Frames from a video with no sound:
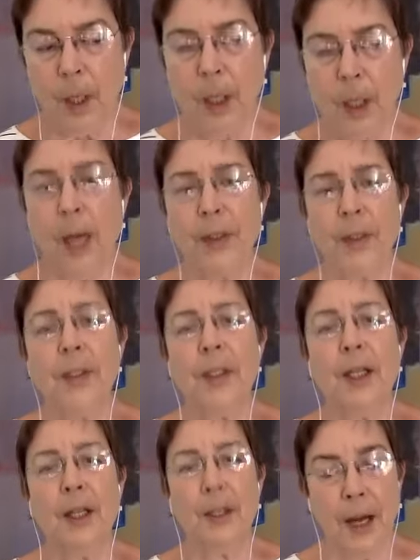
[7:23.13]
got this
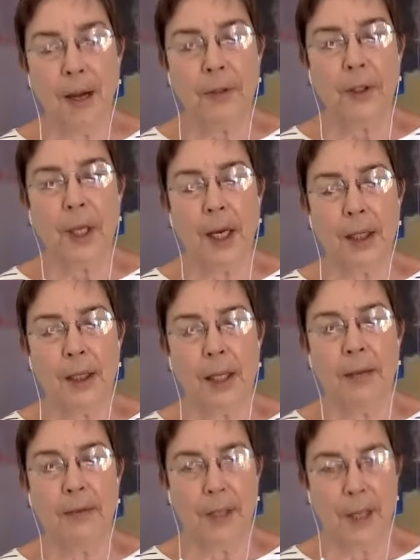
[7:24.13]
together after
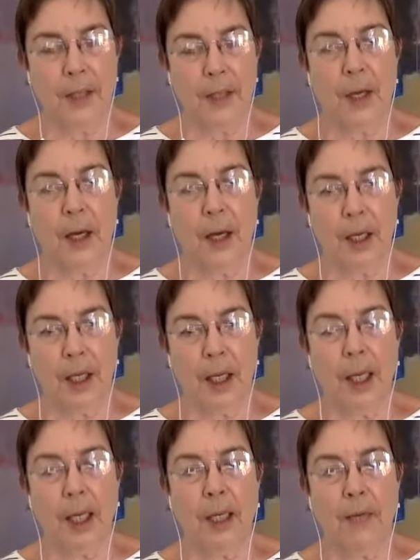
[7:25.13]
9/11. They saw a
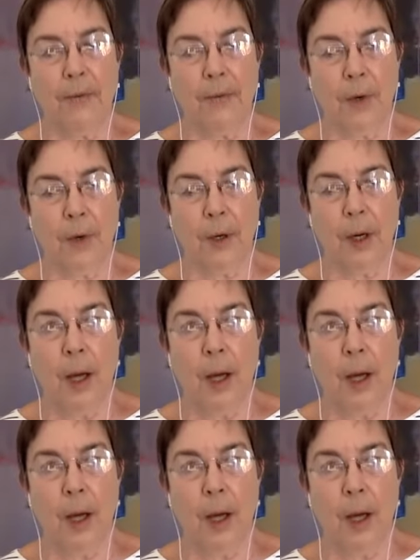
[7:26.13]
need for